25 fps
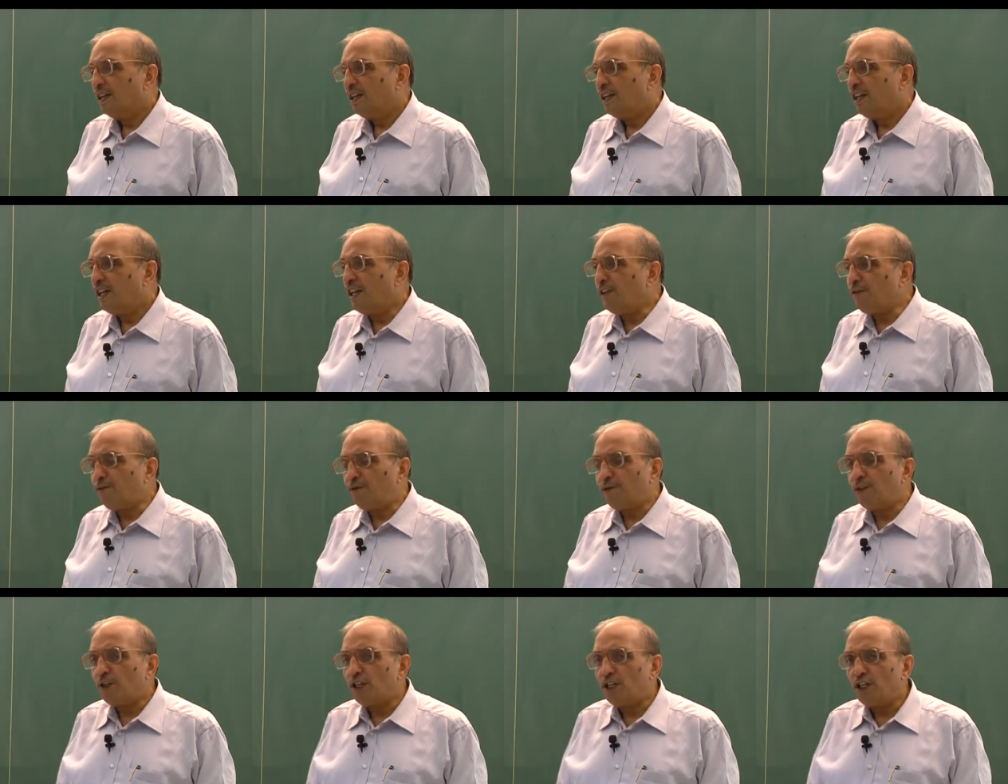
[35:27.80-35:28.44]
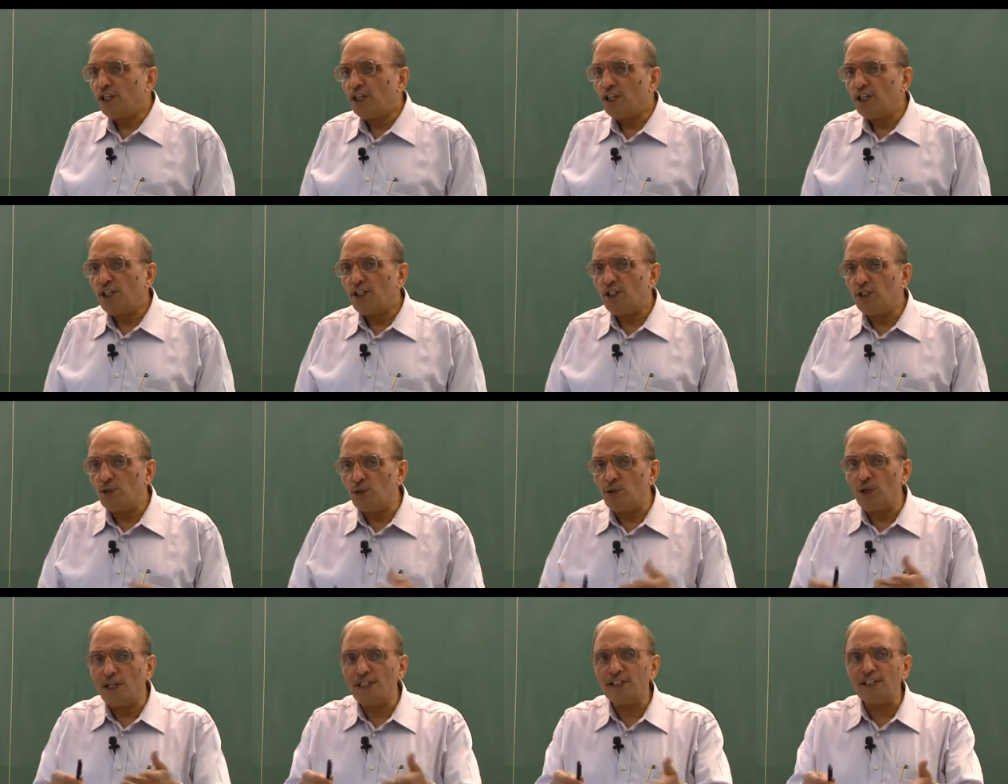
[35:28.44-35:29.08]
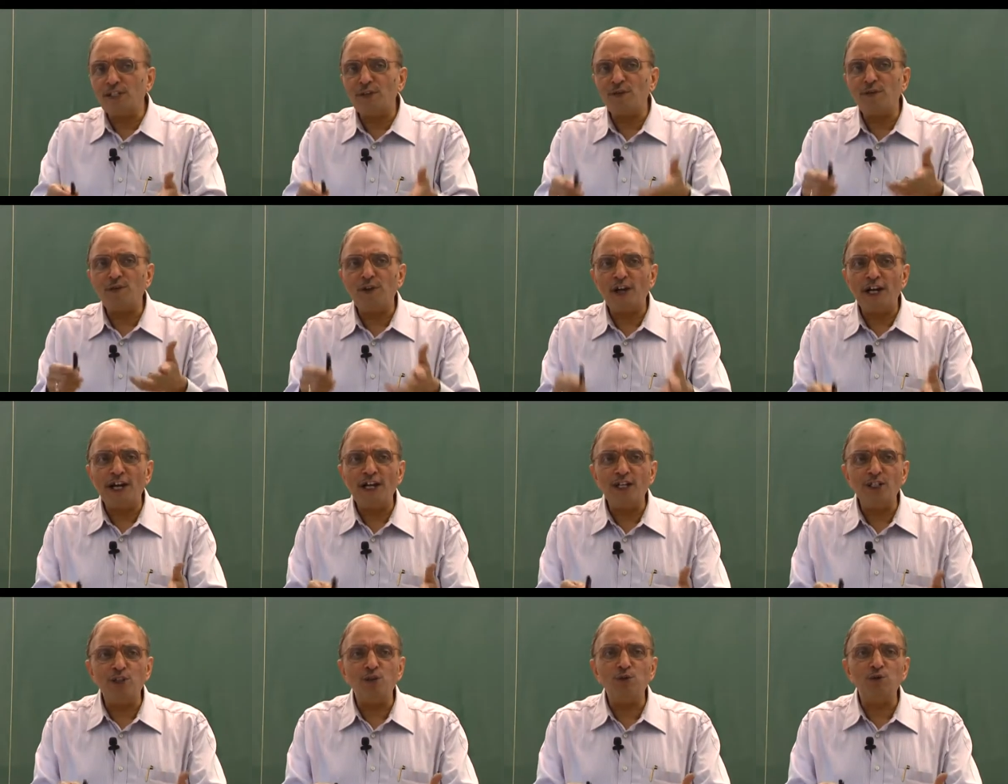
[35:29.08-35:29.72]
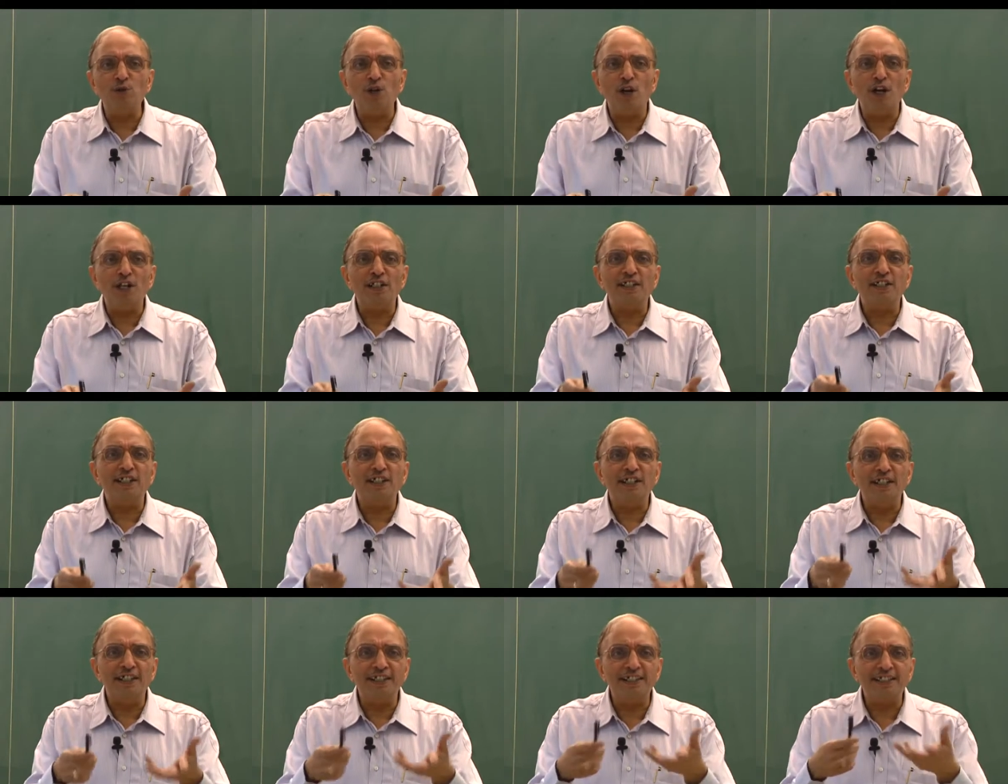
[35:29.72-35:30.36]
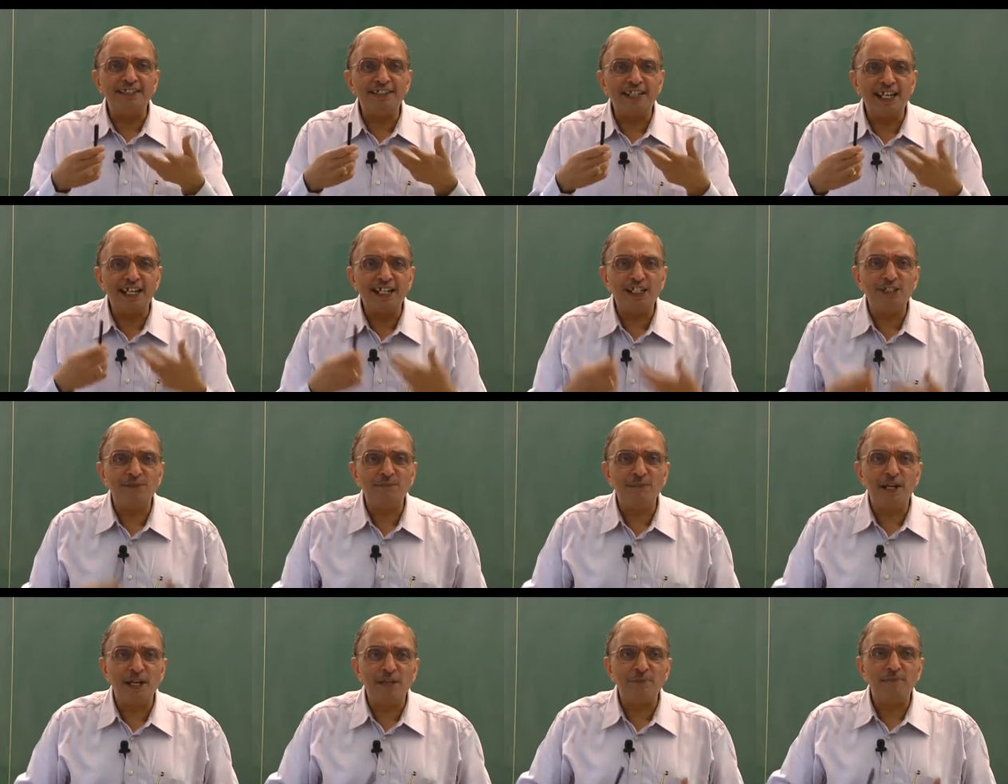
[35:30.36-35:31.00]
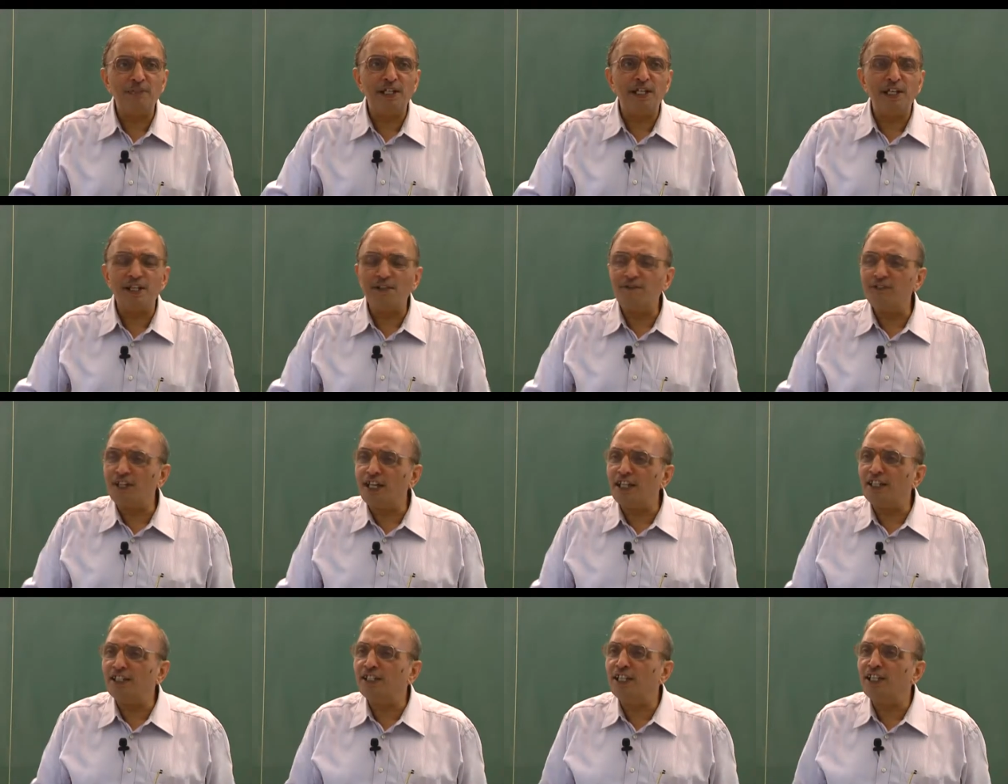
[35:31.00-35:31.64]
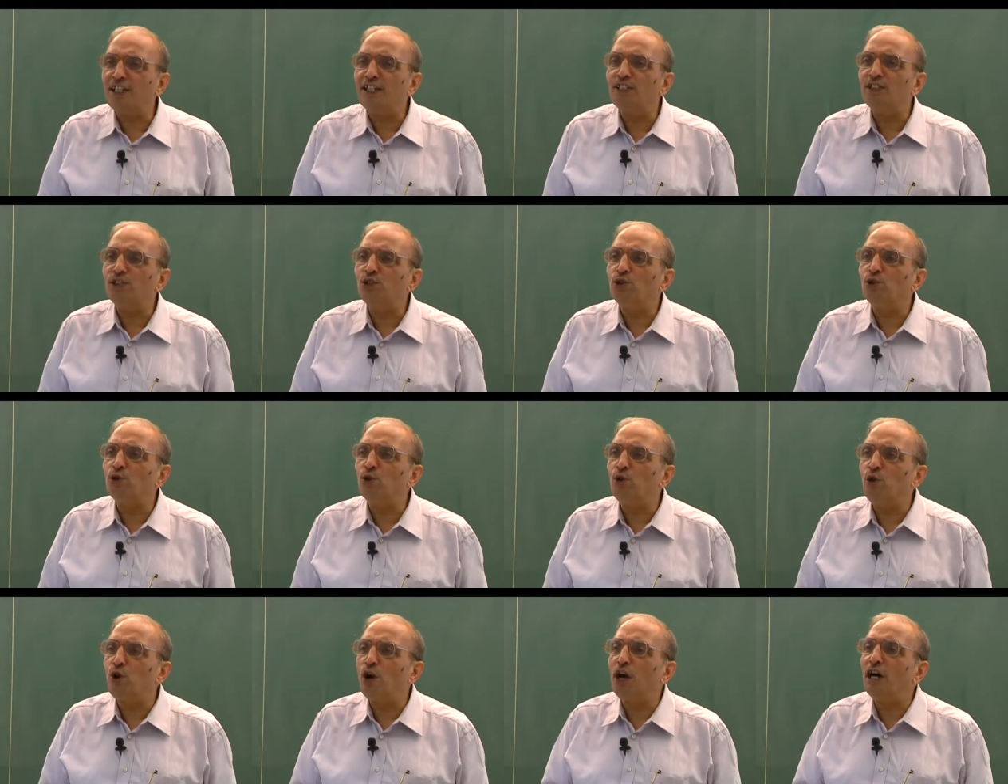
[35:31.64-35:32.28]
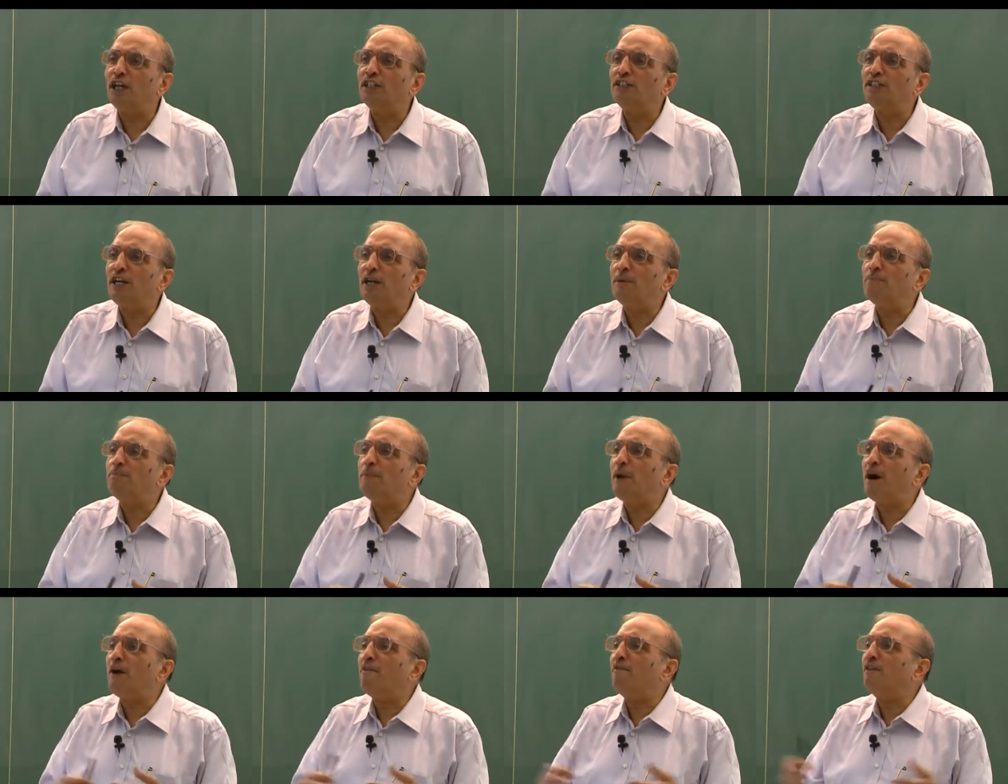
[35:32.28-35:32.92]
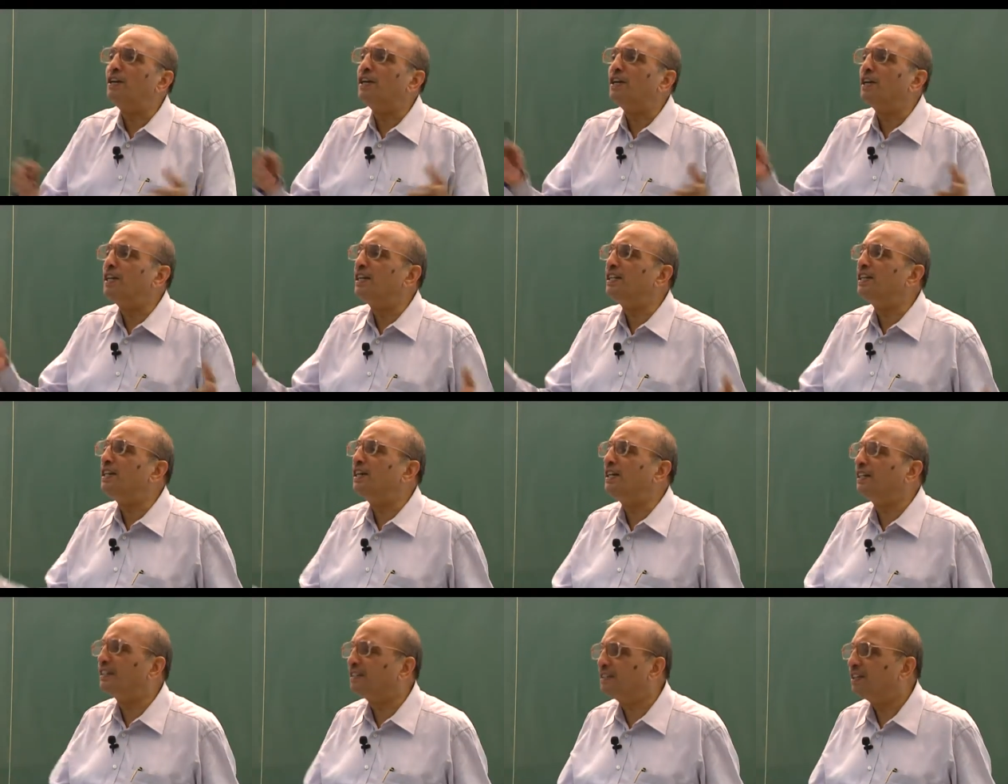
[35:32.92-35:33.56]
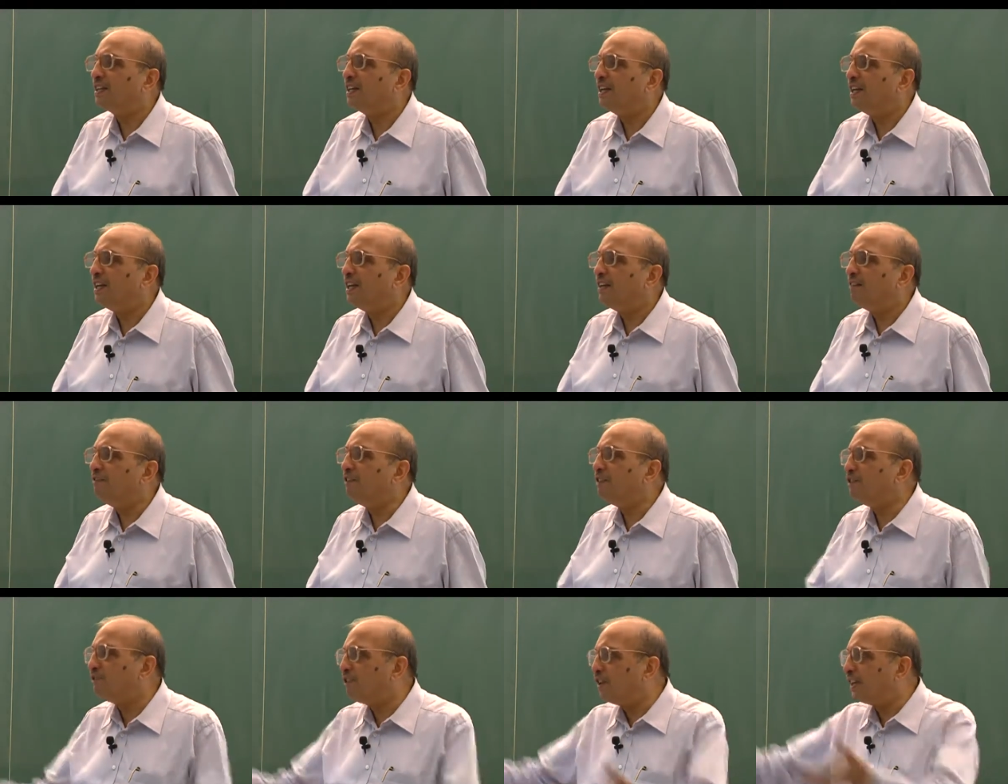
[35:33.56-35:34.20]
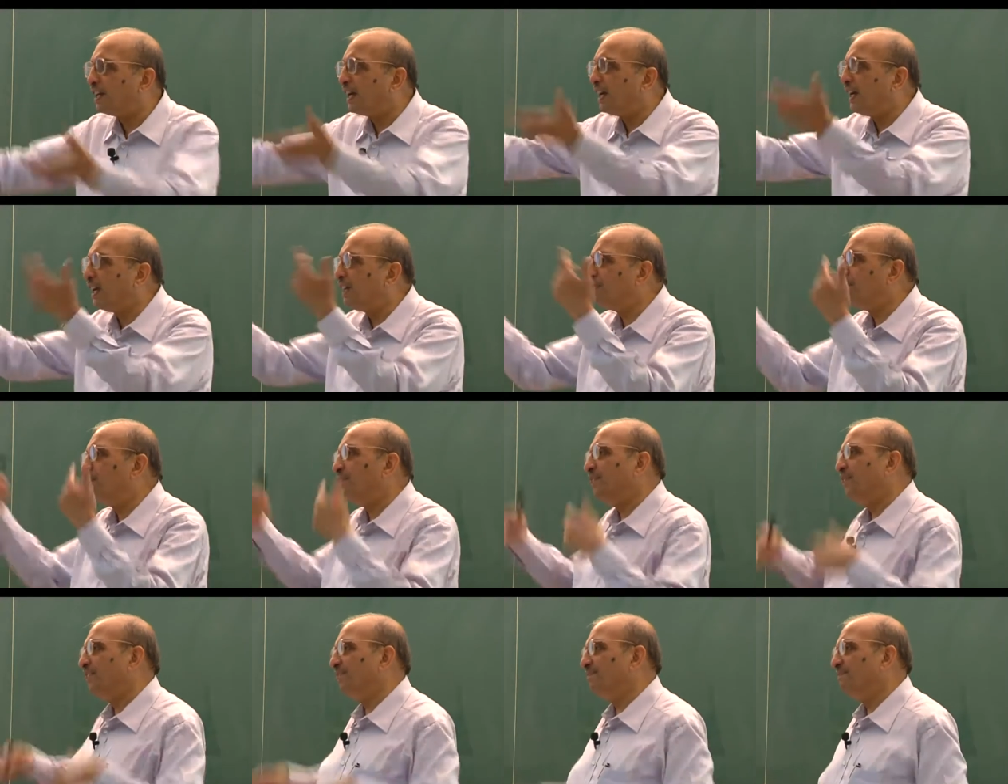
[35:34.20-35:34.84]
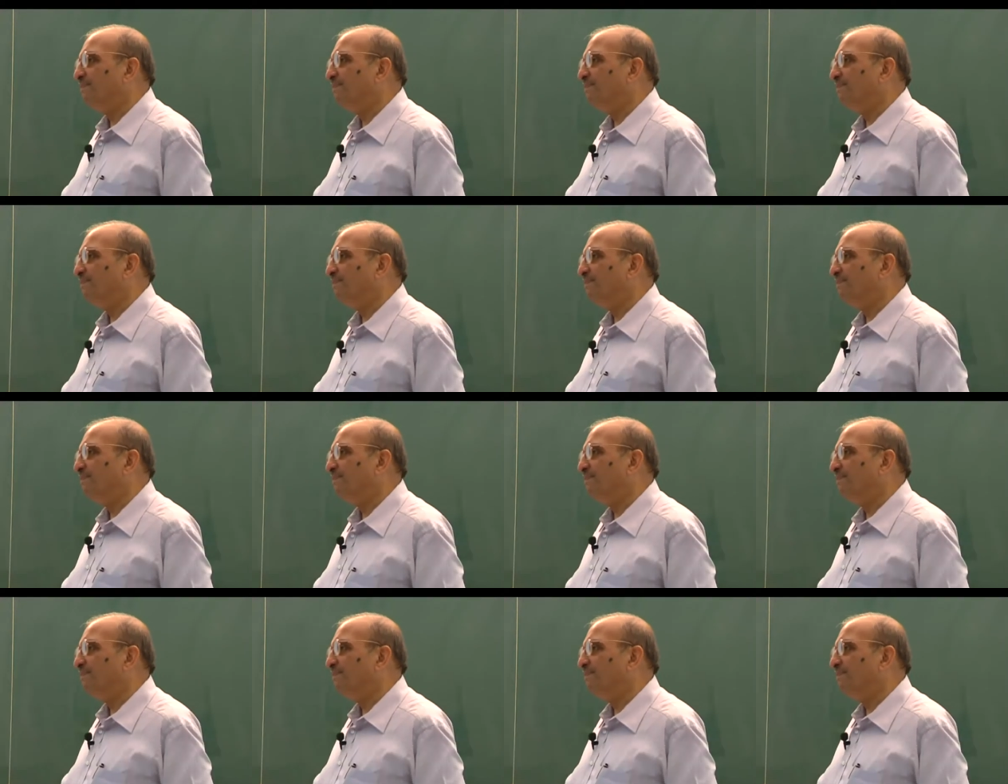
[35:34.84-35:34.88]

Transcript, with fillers: If you as a friend do not criticize my behavior. There is no other power on earth which will correct me.